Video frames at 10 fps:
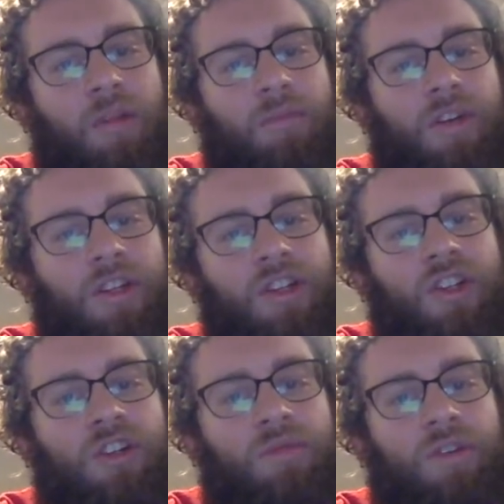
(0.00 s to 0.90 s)
But there's
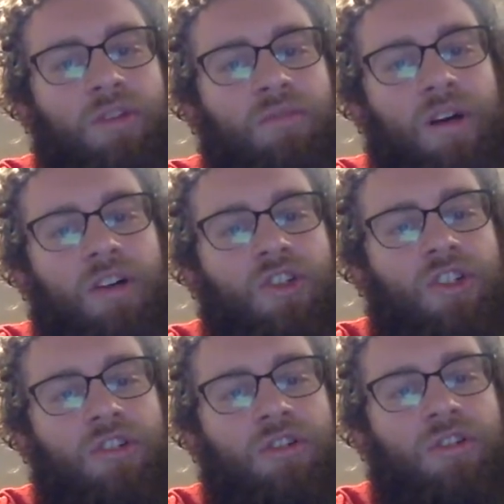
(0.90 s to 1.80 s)
something
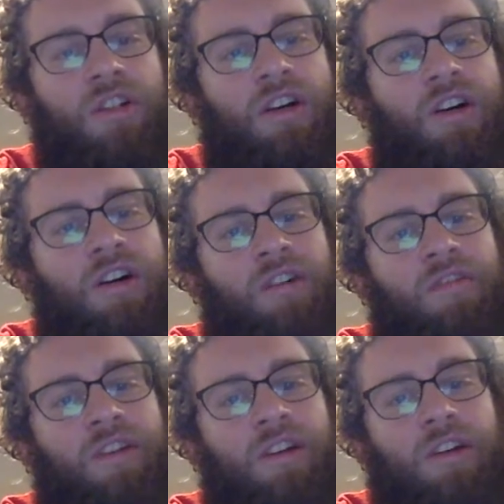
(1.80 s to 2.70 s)
about your
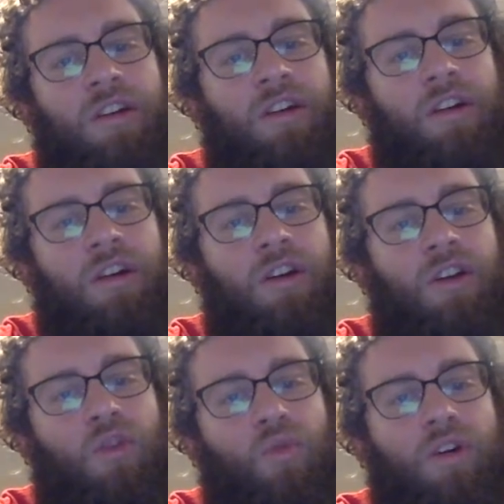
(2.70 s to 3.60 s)
loving
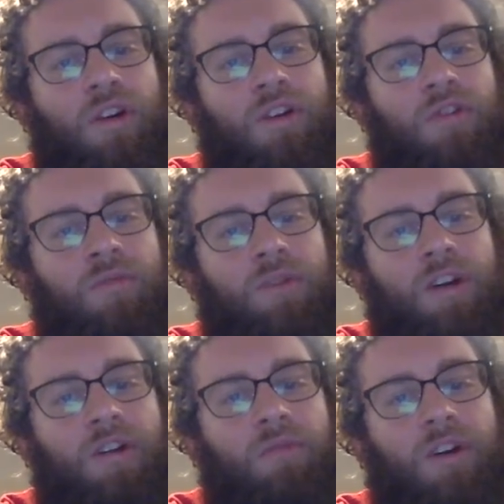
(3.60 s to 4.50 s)
and the way you
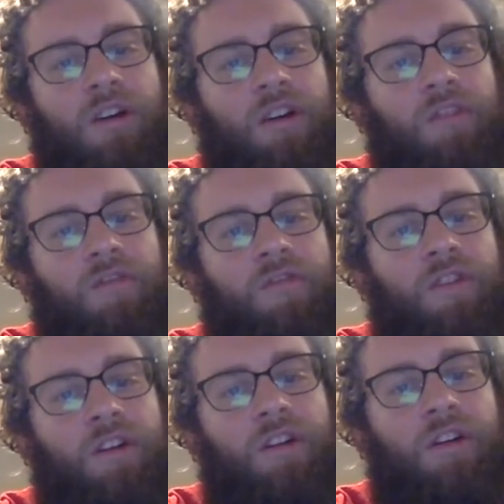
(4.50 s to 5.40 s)
make me
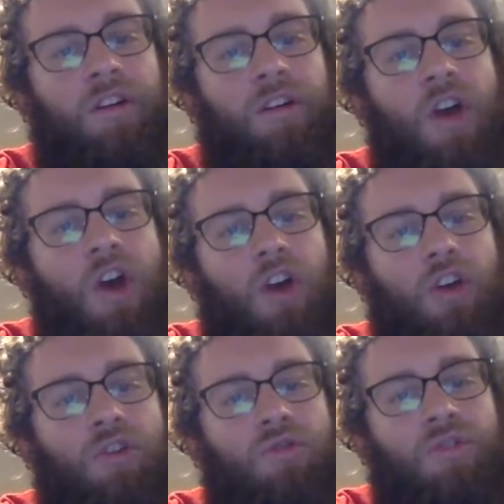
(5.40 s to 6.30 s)
mad.
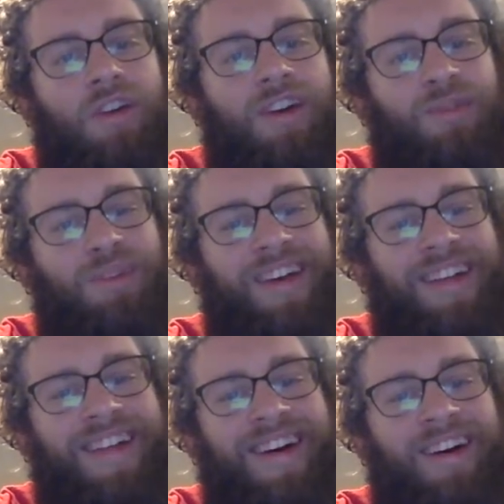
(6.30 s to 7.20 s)
You get
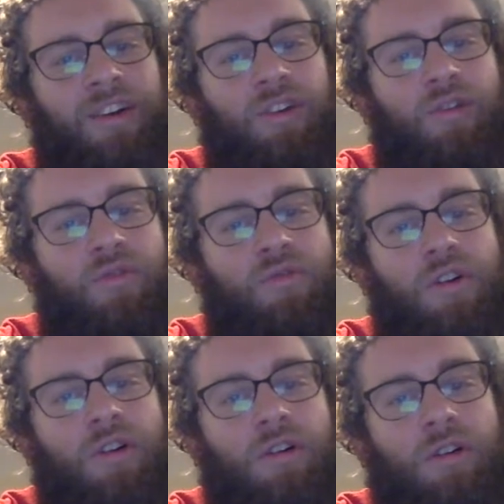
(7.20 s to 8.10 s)
me like no
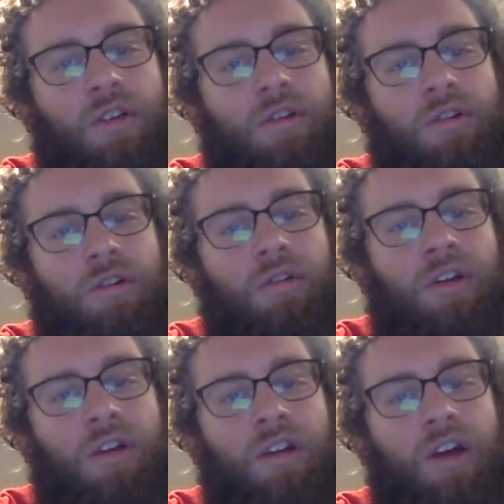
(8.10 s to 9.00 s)
other,
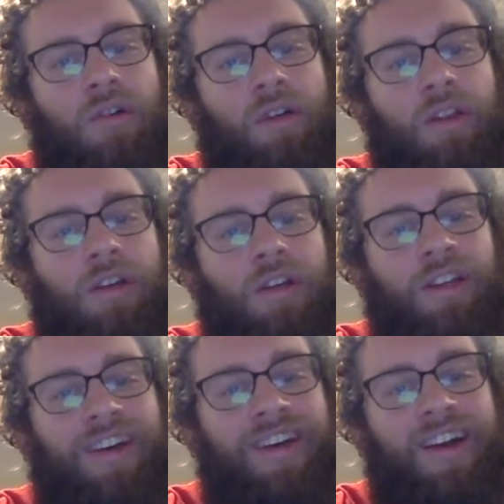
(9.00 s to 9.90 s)
and now I
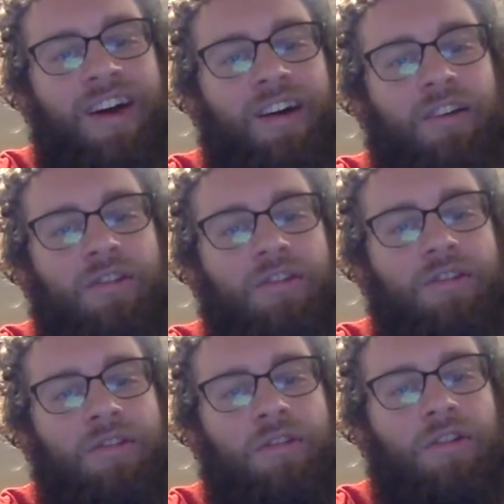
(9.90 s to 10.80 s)
think that I
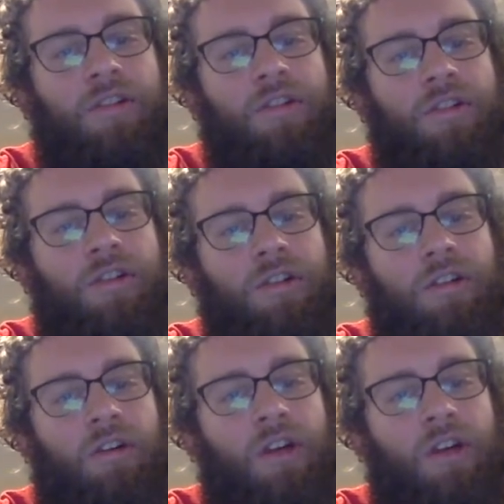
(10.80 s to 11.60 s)
could hear.